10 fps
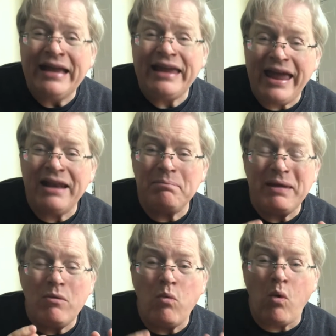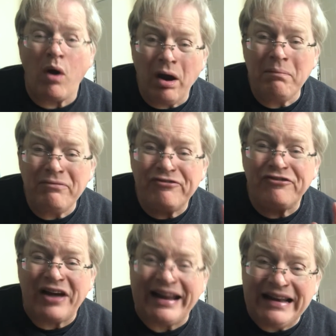Can it be warm
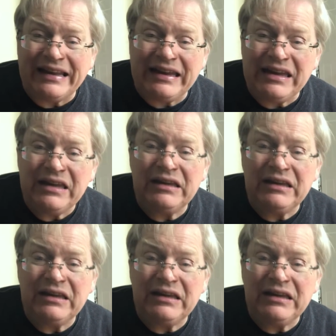finally?